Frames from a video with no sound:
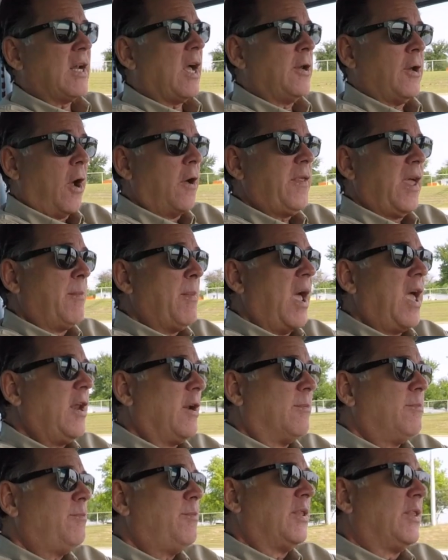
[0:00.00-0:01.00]
I know they made
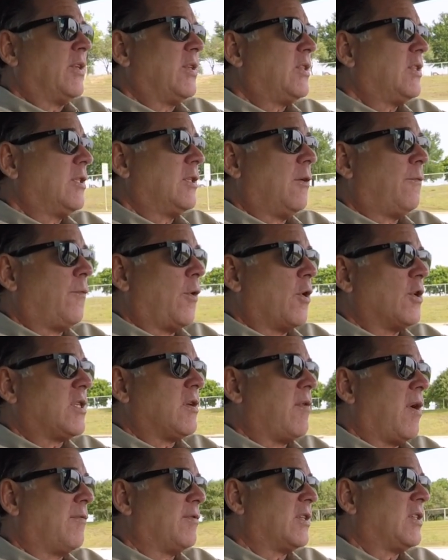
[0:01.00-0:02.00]
them, but this is the first
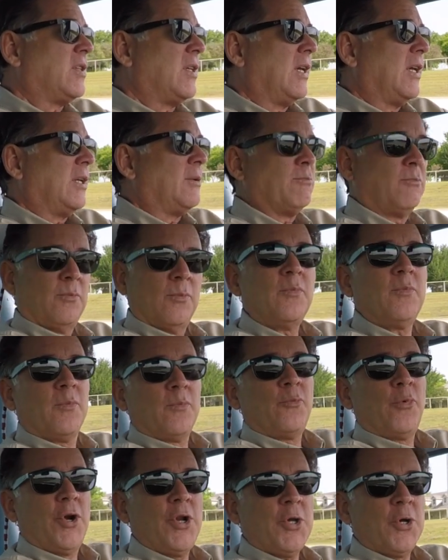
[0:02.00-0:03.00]
I've ever seen.
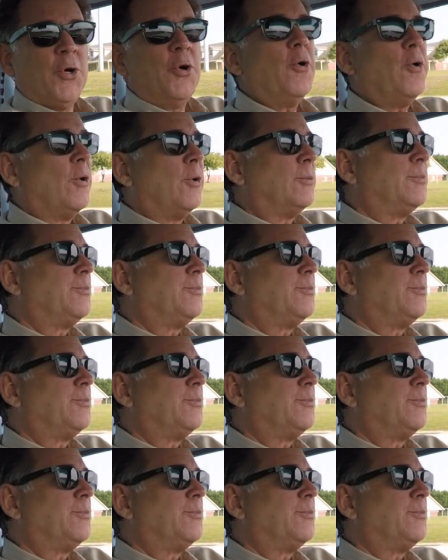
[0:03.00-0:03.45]
Pretty cool.